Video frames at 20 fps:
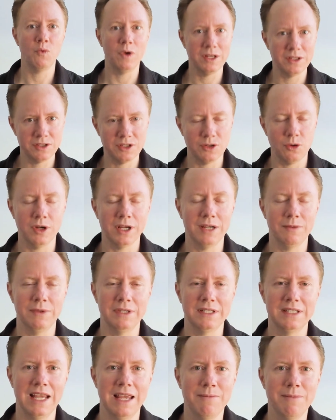When talking
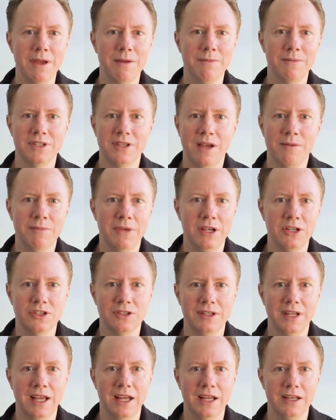with team members, I
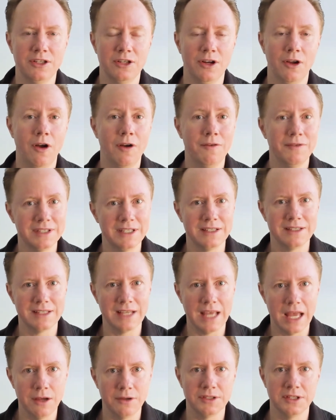mentioned that, obviously
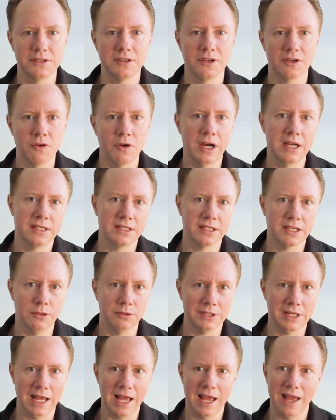sales is a great
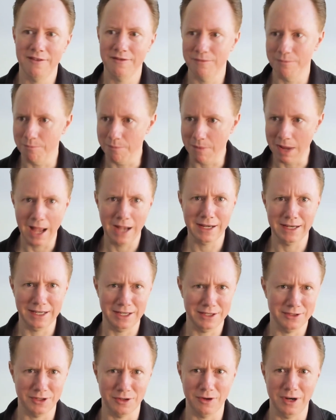skill to have, marketing
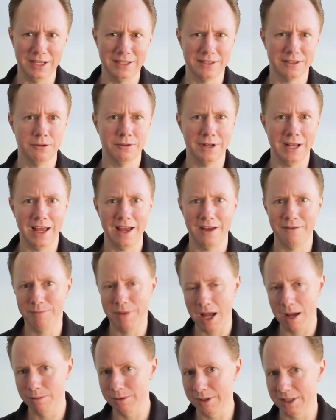is a great skill to have,
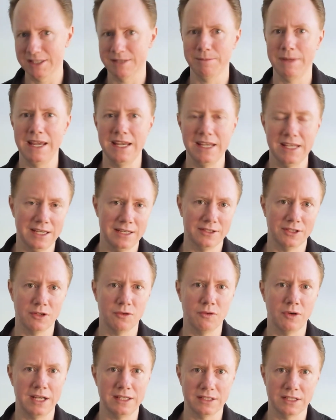public speaking is a
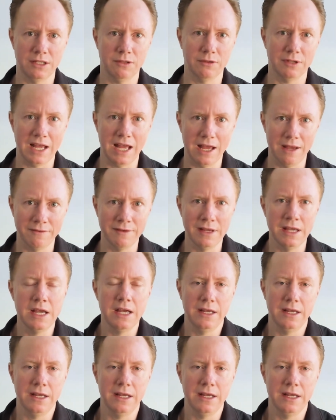great skill to have.